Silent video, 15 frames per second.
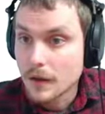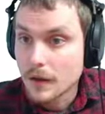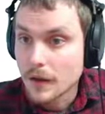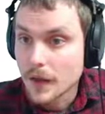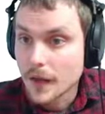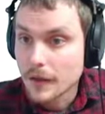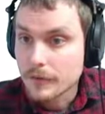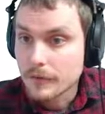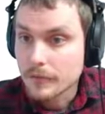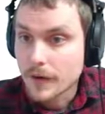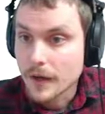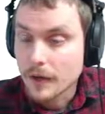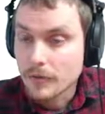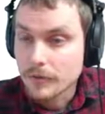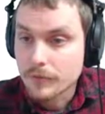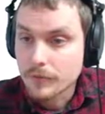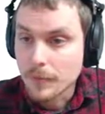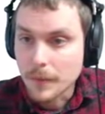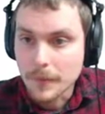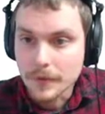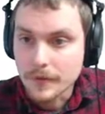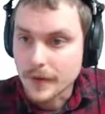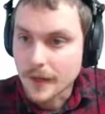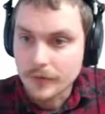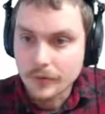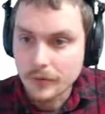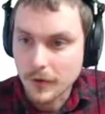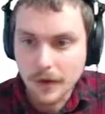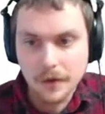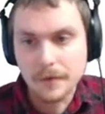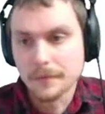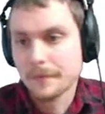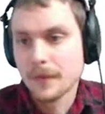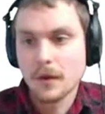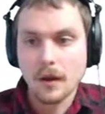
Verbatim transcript: Add file. Maybe it's an add folder. I don't know.